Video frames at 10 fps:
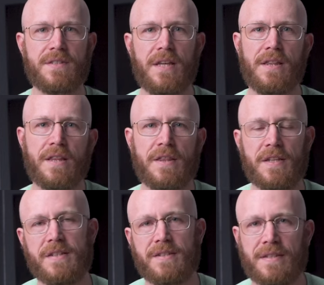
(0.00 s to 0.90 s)
see that
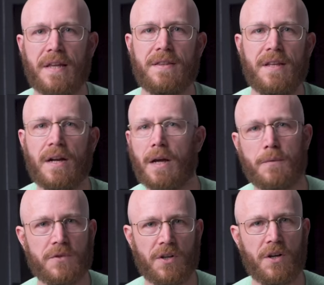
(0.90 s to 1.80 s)
the descent that I
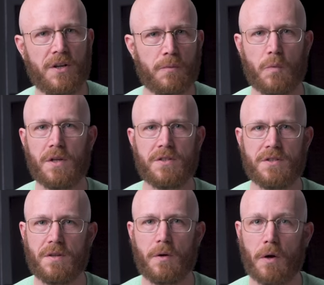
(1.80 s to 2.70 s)
was on
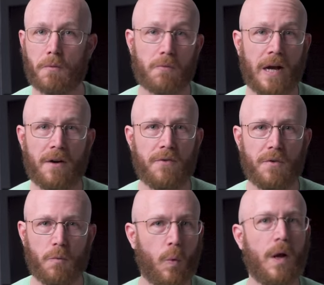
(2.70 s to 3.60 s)
was around
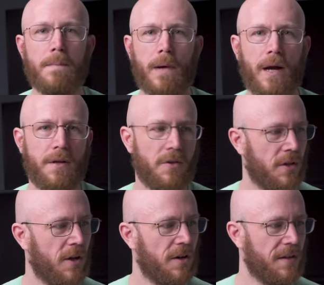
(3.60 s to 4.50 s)
1 mile
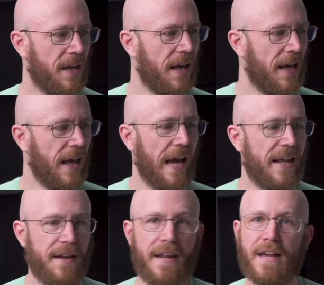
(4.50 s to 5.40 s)
long
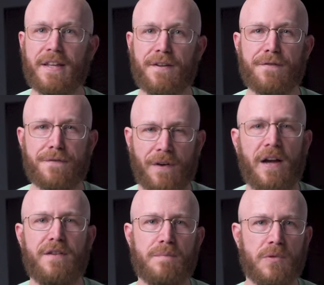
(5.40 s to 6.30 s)
at negative
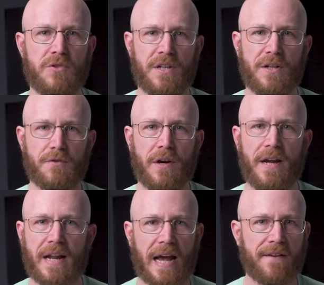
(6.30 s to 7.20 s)
5%
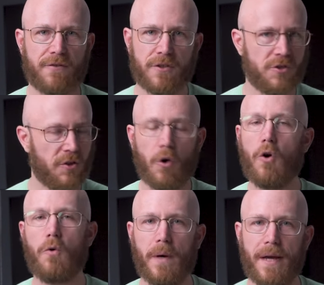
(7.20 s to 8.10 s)
grade average the
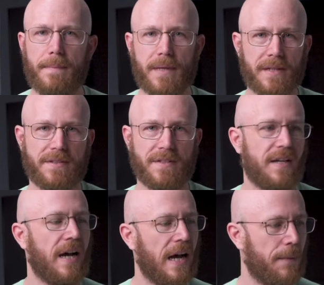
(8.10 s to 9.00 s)
whole way because it's
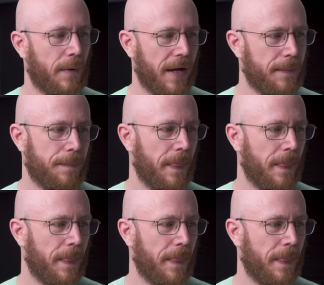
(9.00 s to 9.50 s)
a highway.